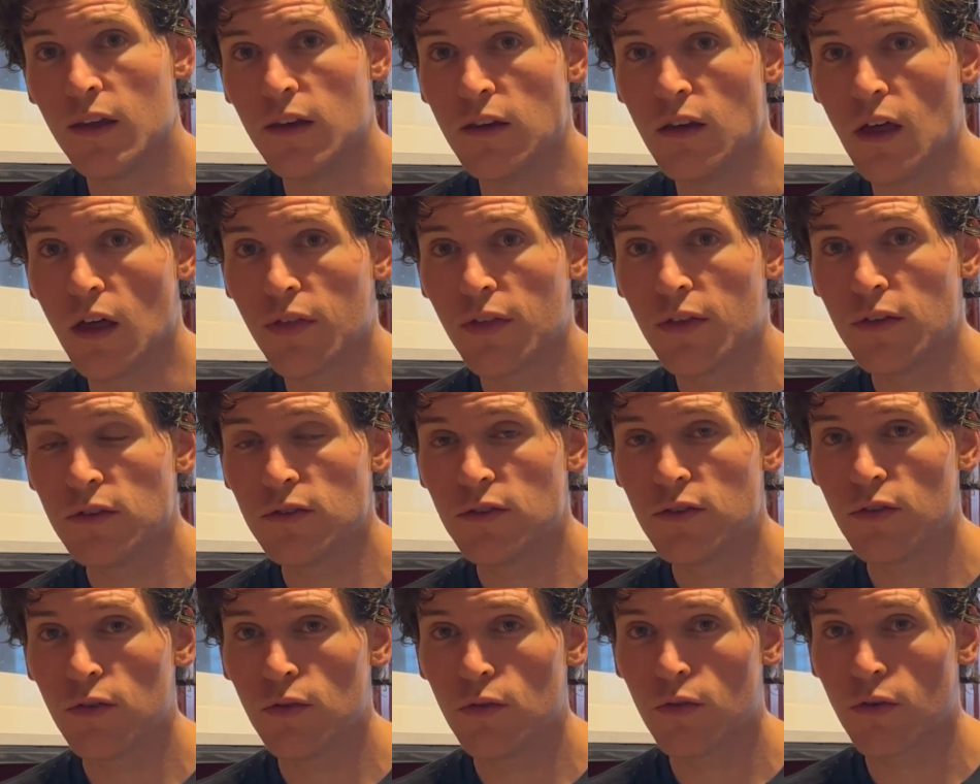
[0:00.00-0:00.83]
Nothing
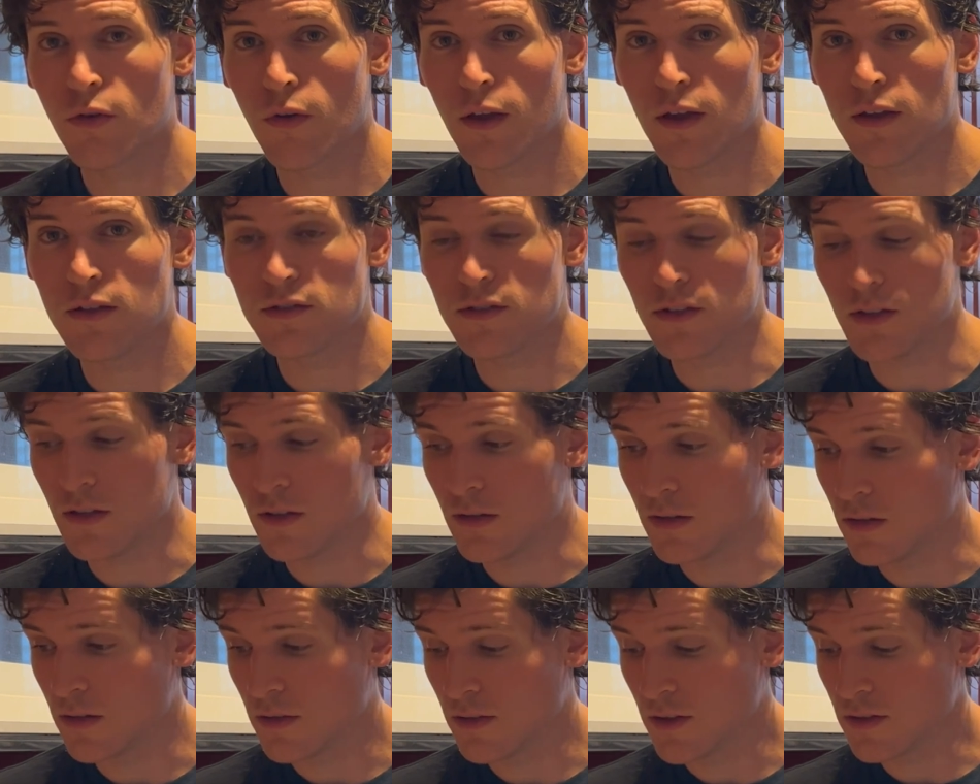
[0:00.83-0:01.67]
too crazy.
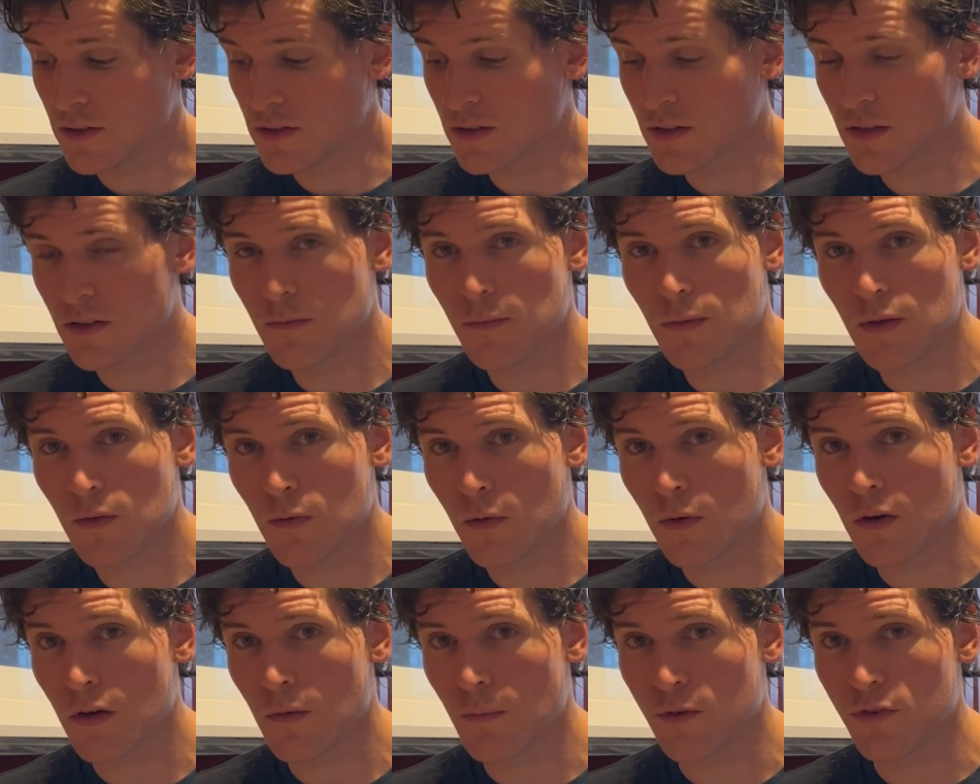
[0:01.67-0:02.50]
This is going to be
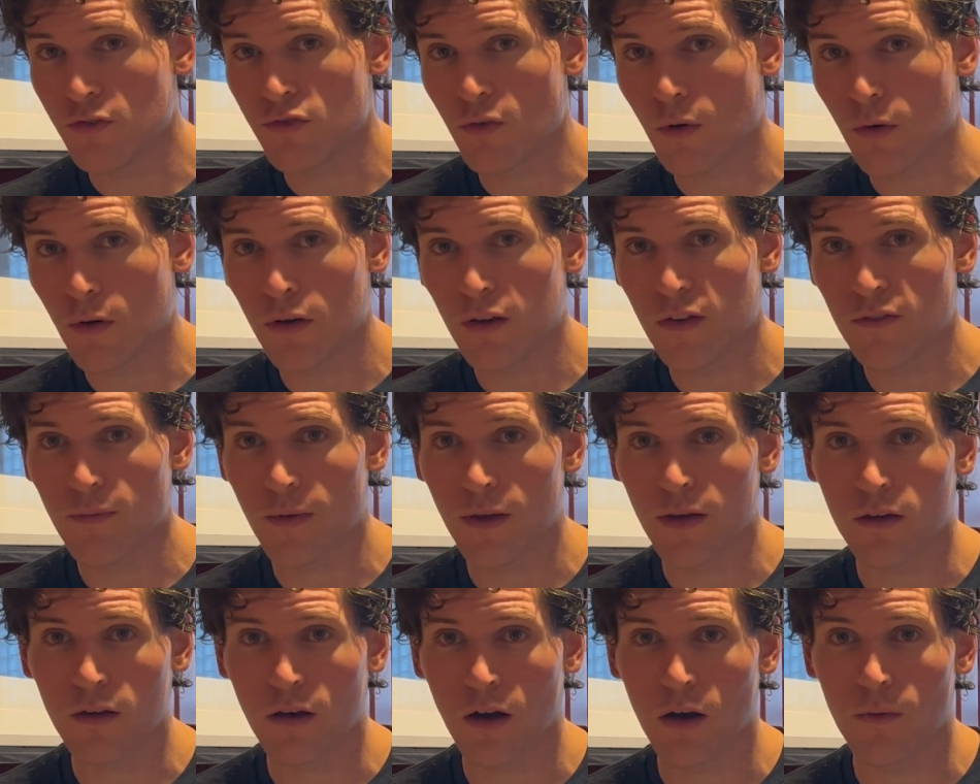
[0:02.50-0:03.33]
where a majority of
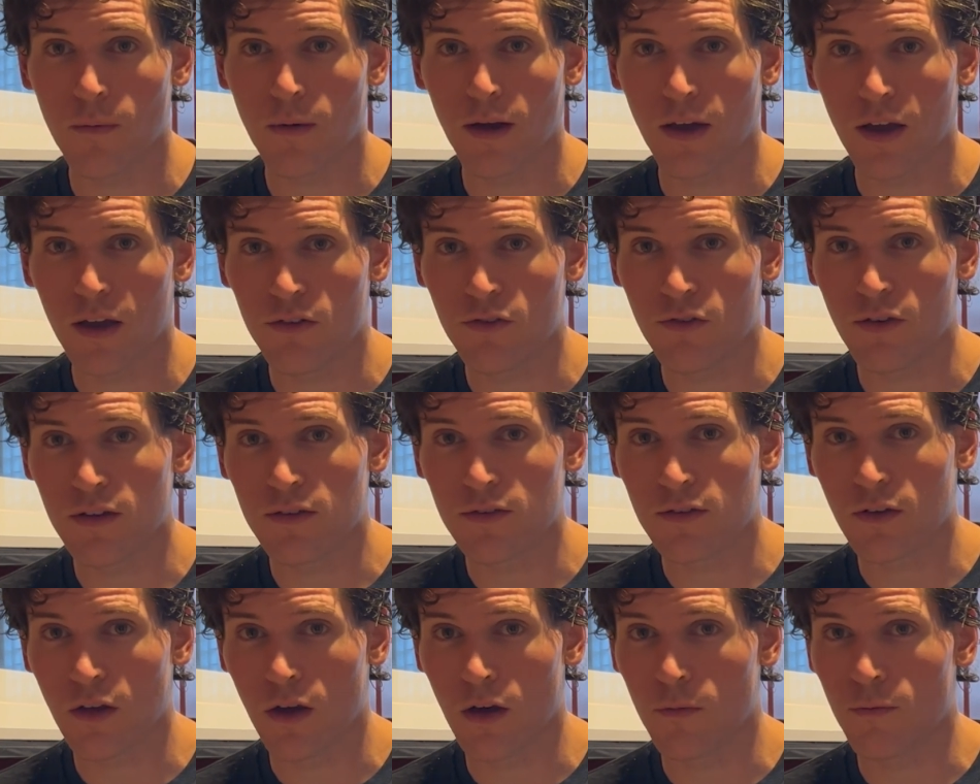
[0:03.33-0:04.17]
my
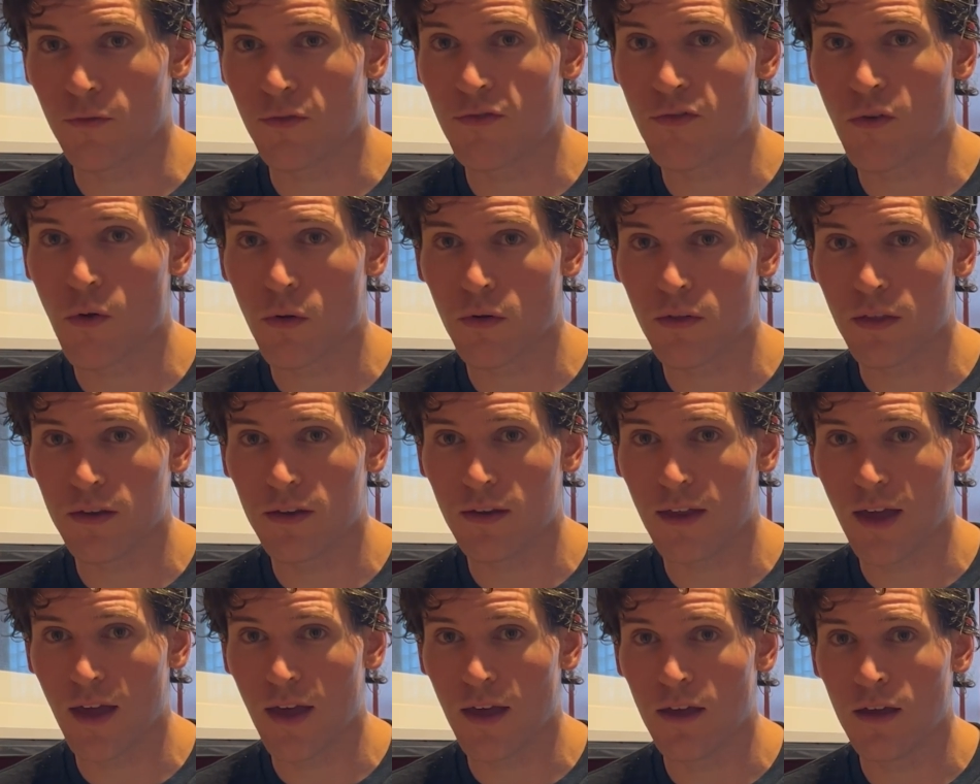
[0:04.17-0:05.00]
carbohydrates come for the
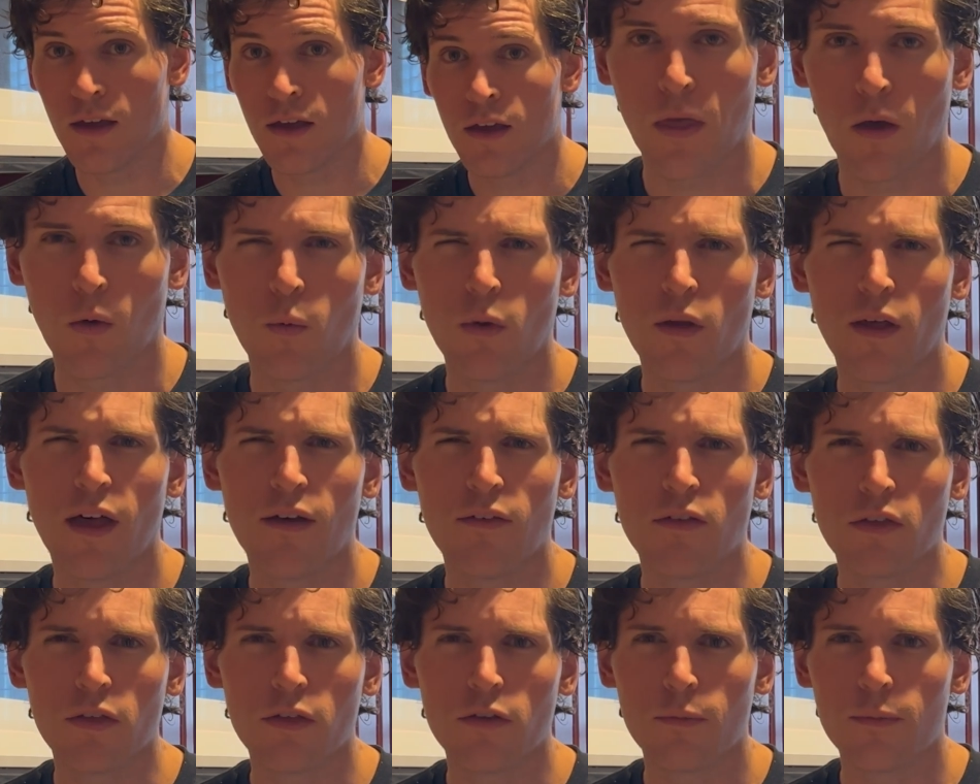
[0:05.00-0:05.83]
day. I will have
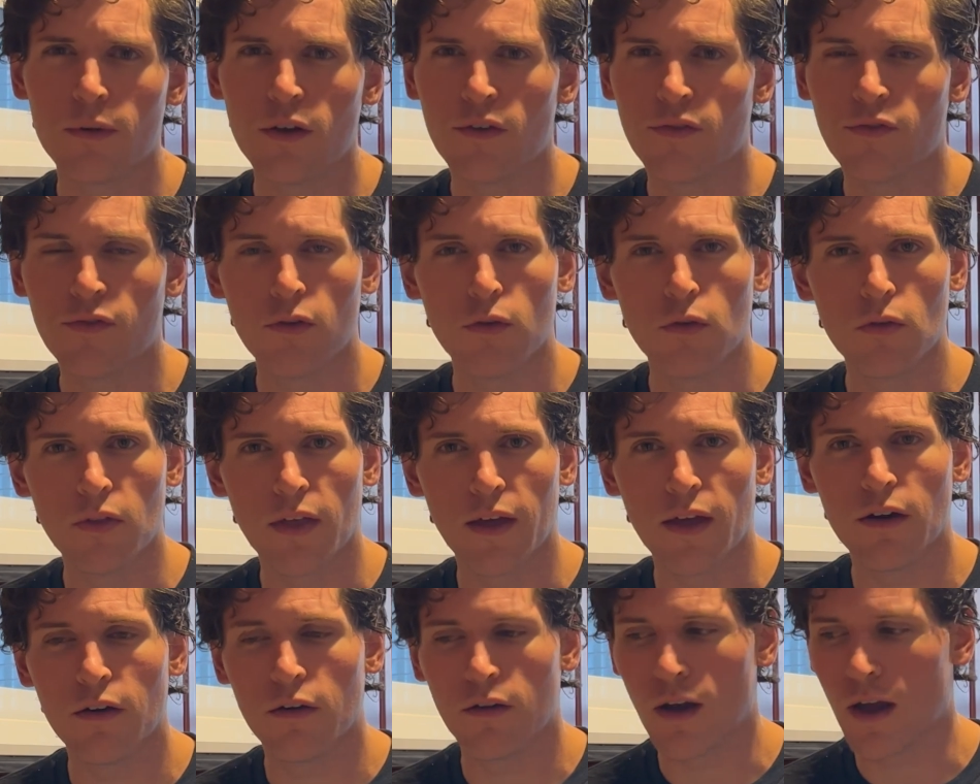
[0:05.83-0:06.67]
a little bit of fruit
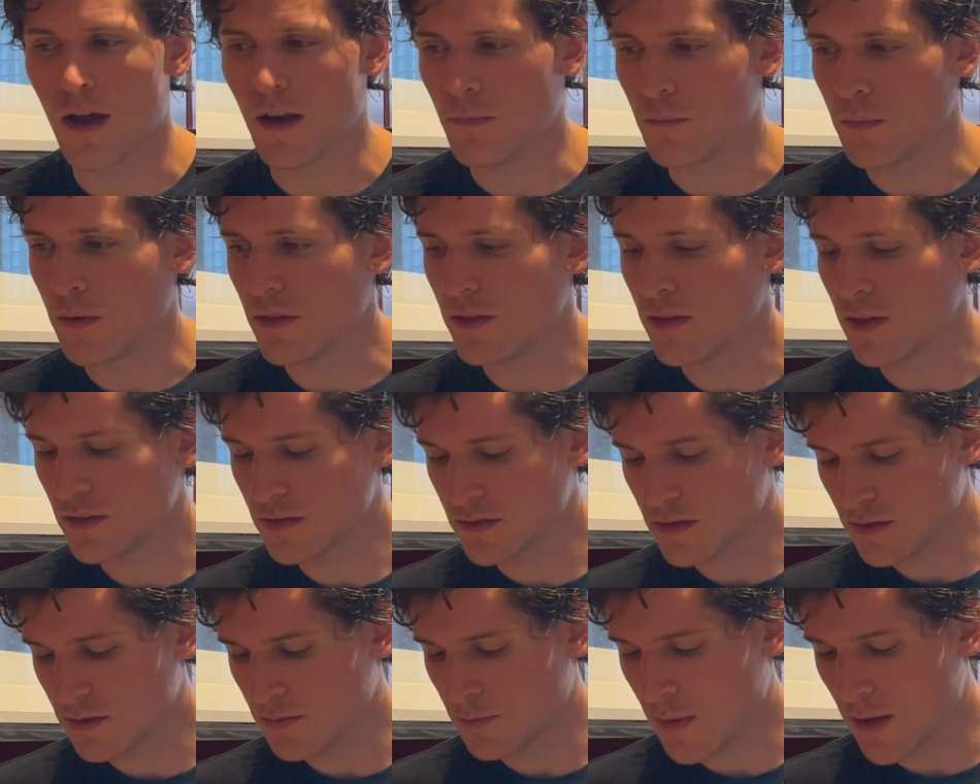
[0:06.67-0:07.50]
later on, but
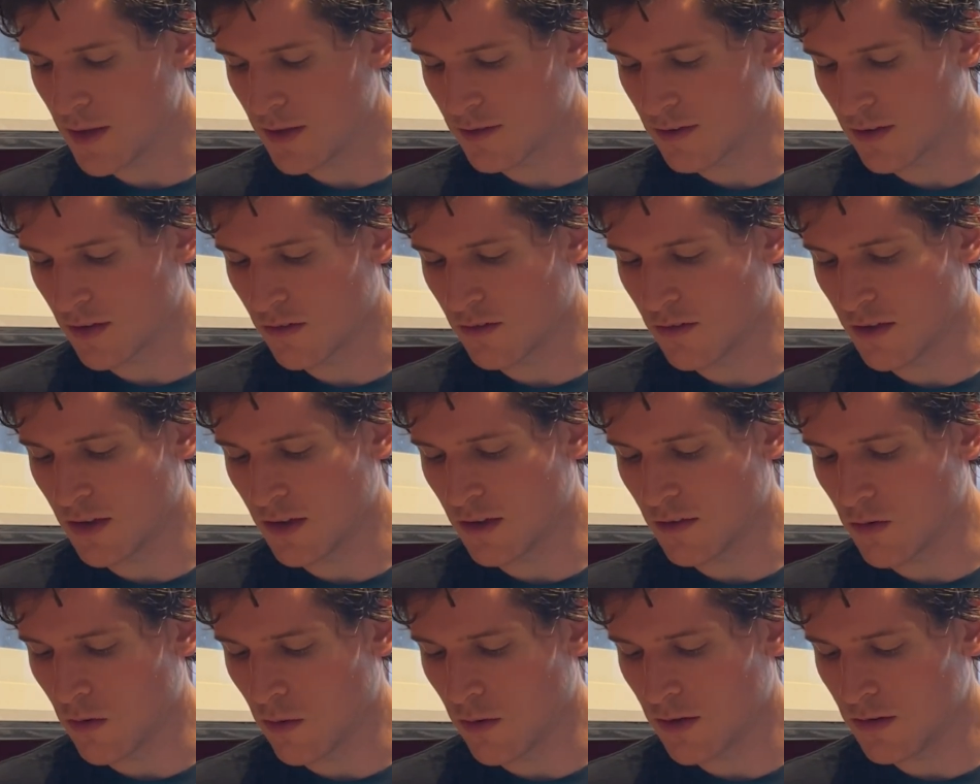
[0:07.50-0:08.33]
this is basically
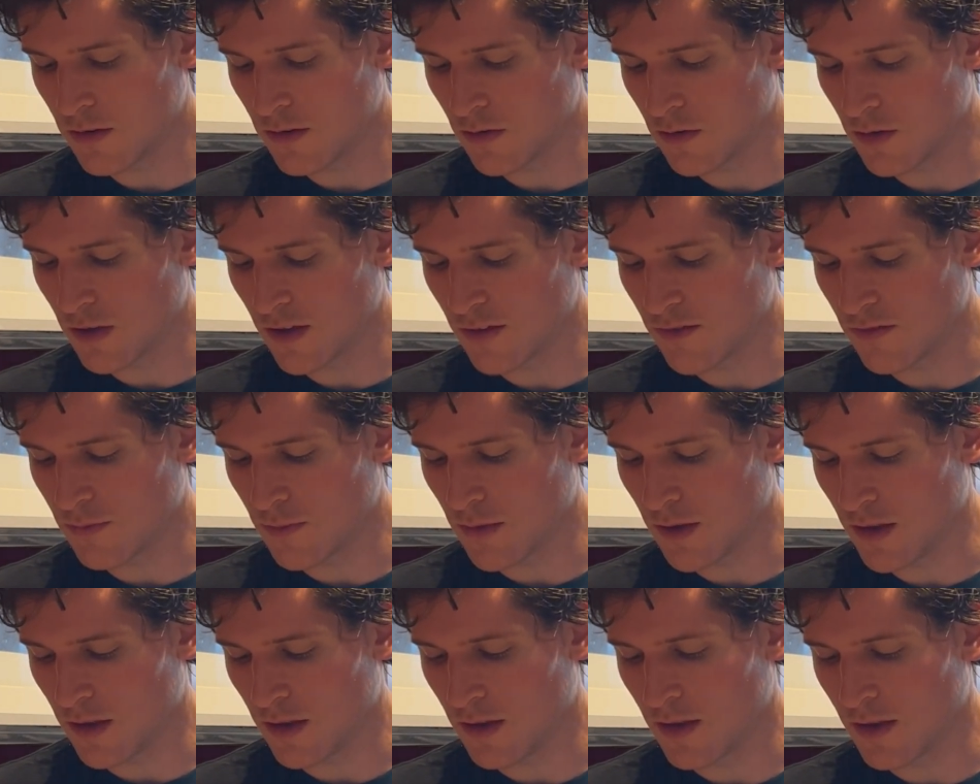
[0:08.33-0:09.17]
going to give me